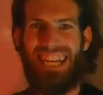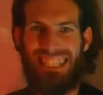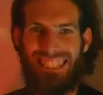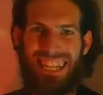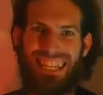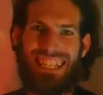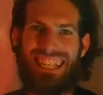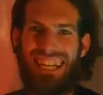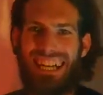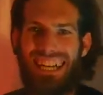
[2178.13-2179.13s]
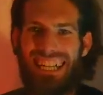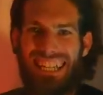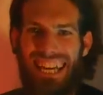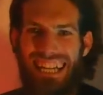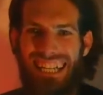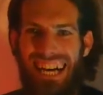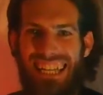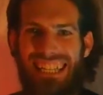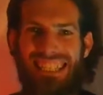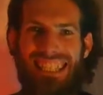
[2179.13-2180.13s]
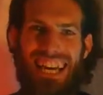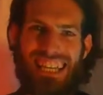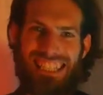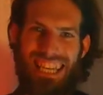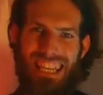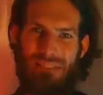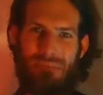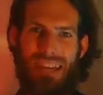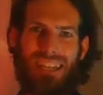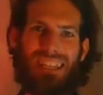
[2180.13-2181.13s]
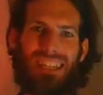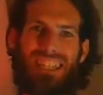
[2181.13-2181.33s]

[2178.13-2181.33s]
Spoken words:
Right. Yeah, I guess I can make